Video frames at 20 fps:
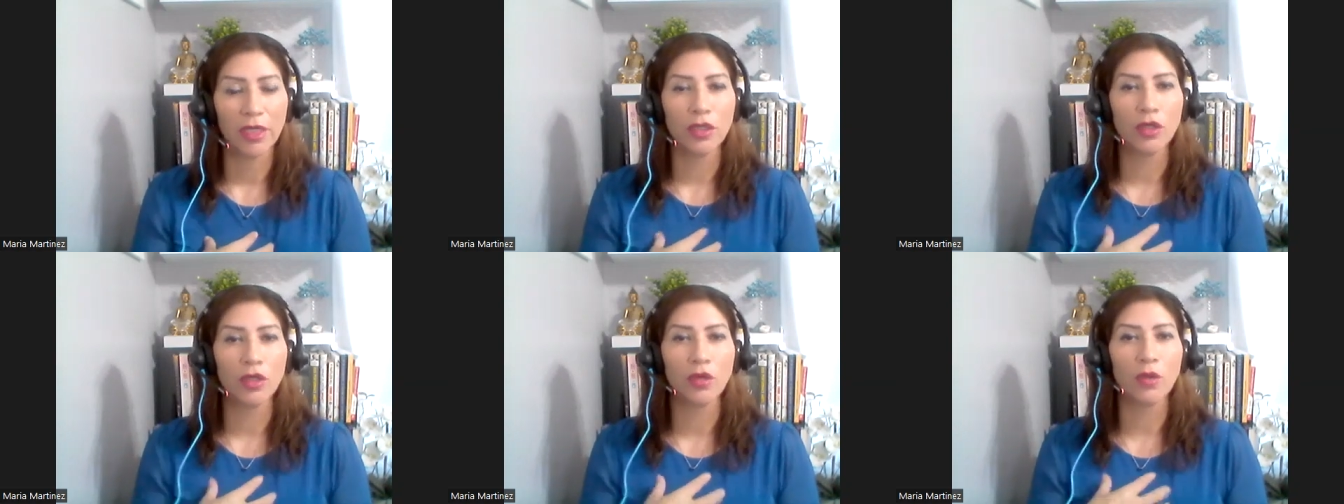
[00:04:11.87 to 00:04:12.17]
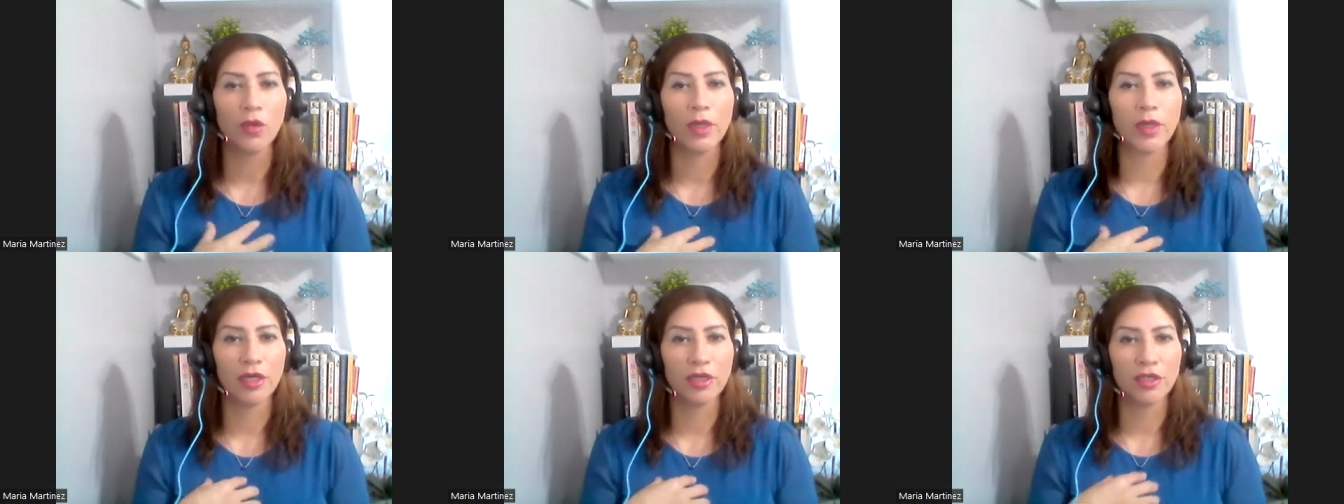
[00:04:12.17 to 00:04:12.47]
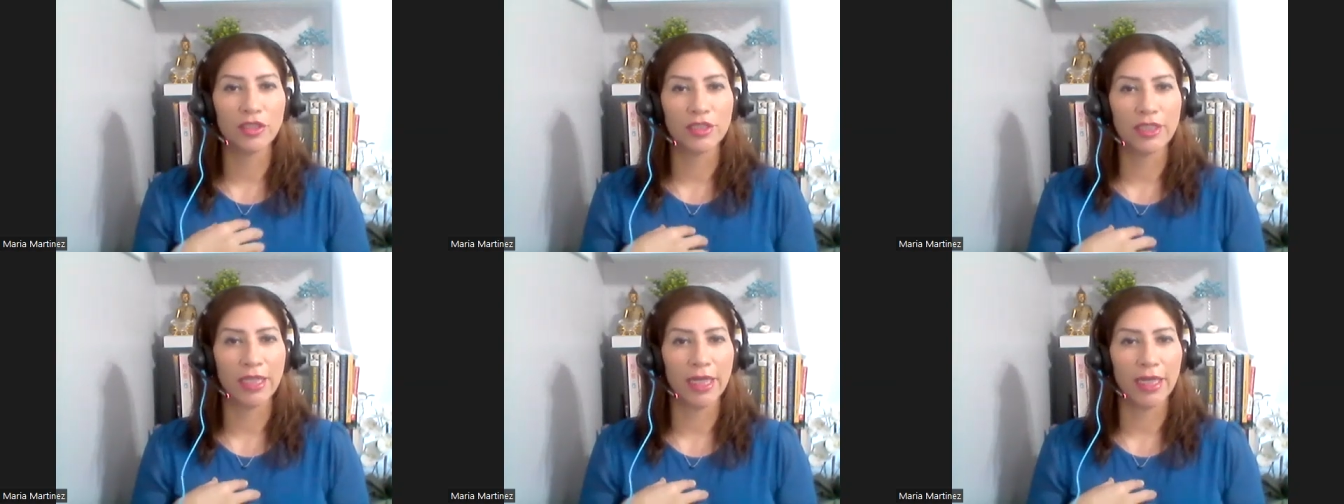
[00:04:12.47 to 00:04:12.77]
You want to
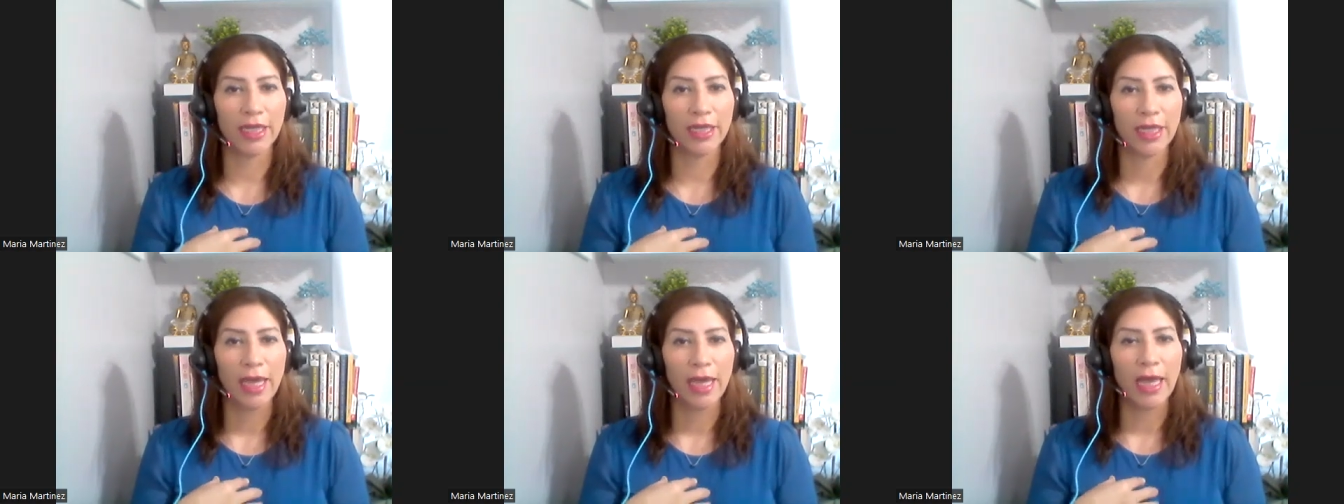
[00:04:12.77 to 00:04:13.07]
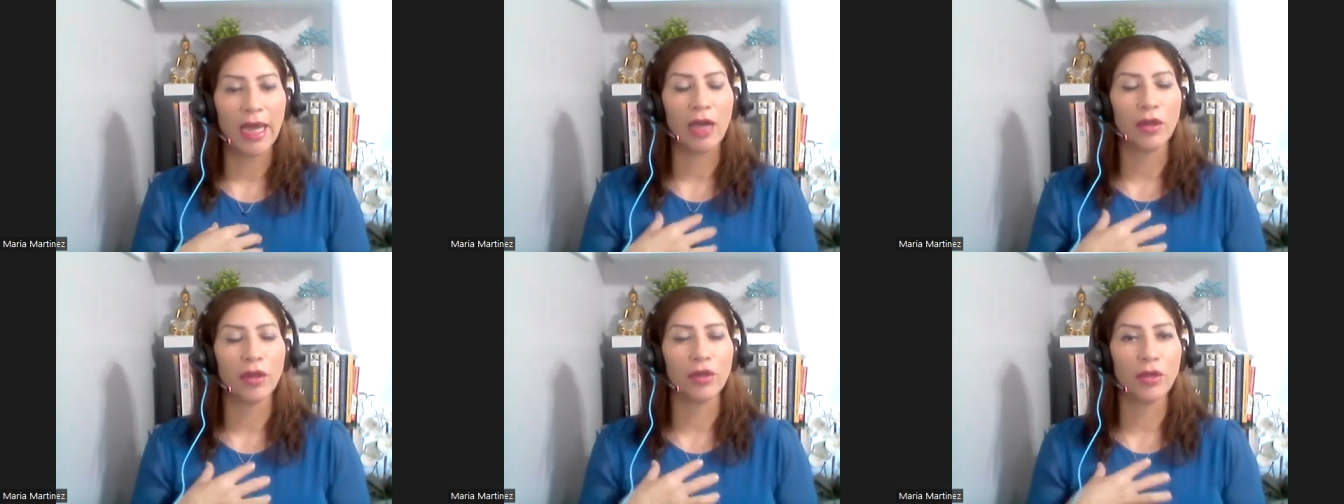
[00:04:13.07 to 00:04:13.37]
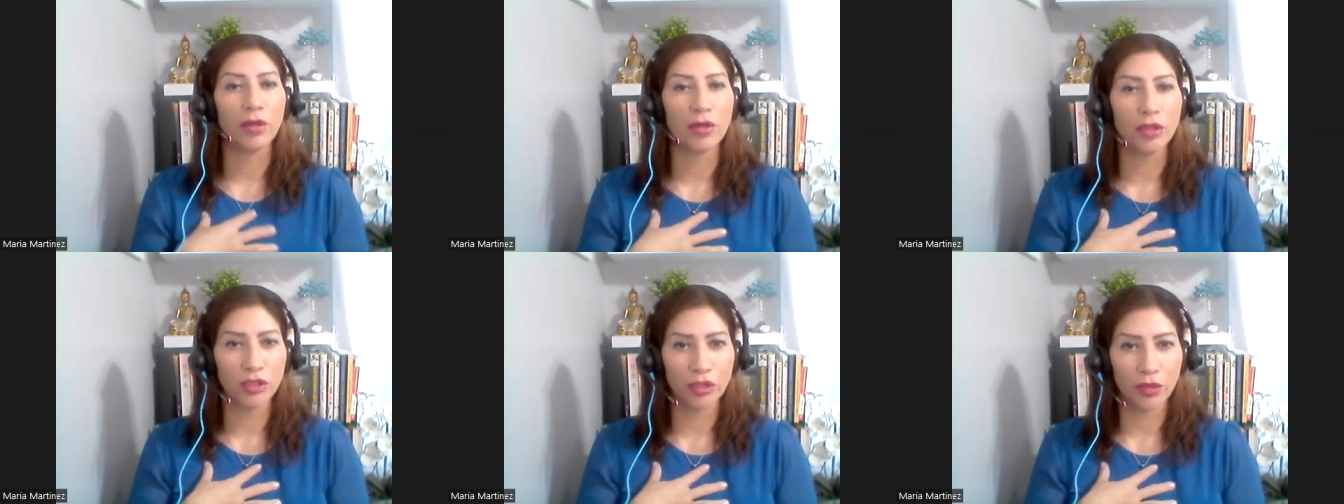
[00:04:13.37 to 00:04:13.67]
understand how
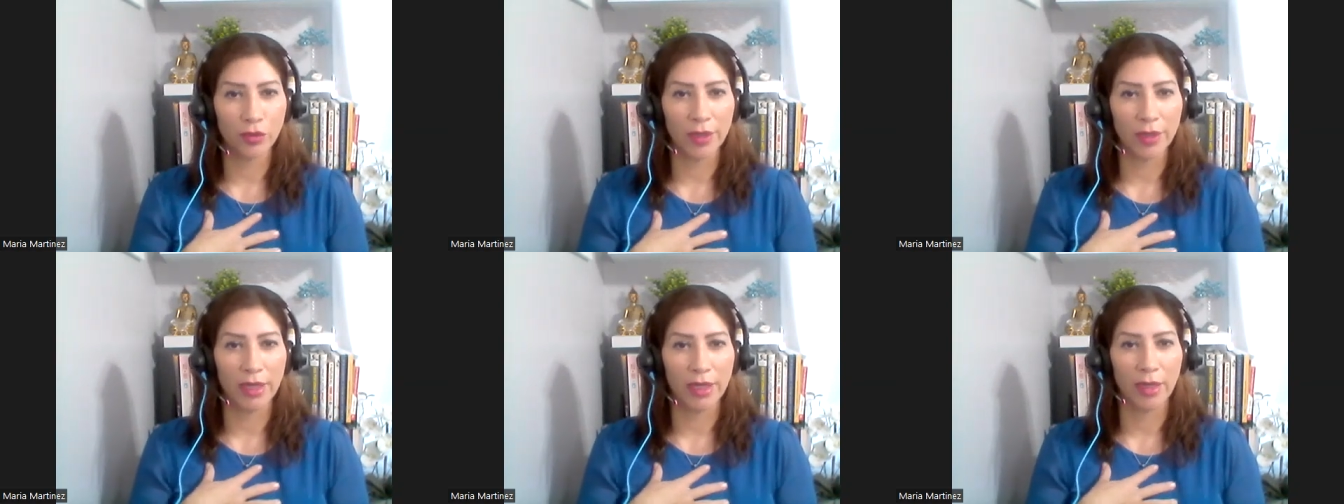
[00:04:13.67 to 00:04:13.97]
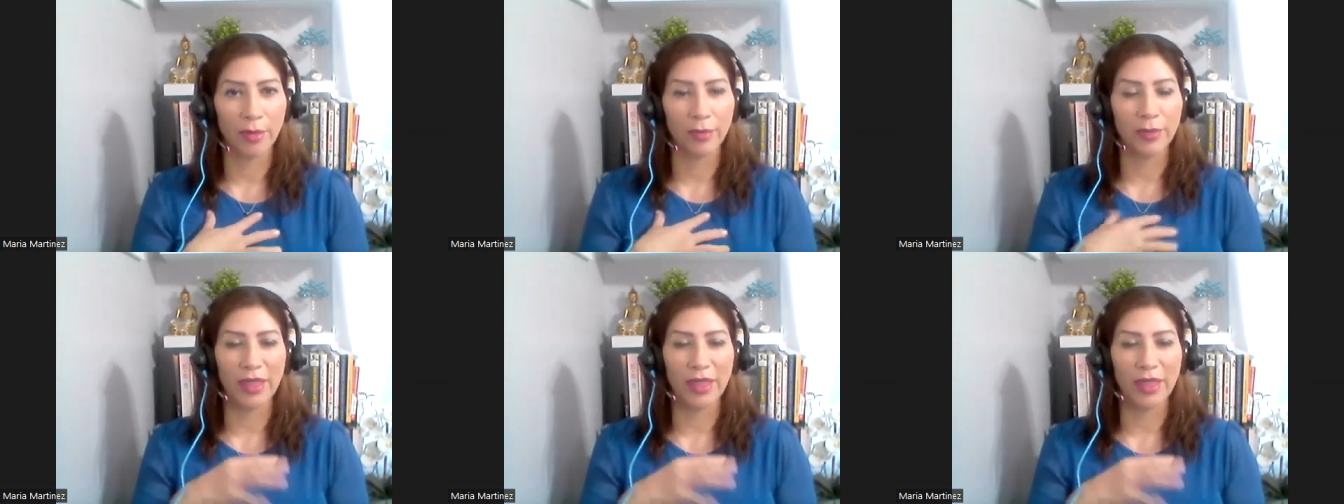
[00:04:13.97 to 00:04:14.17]
you're showing up